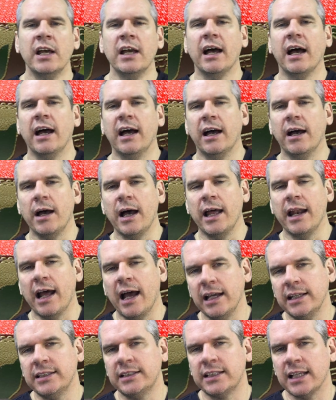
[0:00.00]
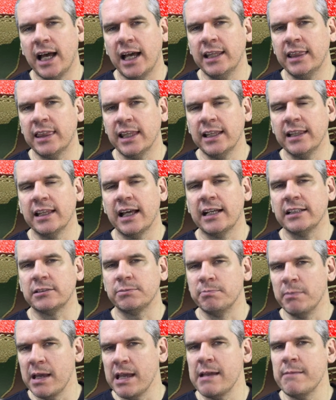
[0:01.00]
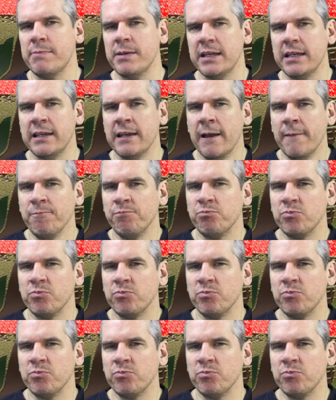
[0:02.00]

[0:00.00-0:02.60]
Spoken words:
And I think that's maybe...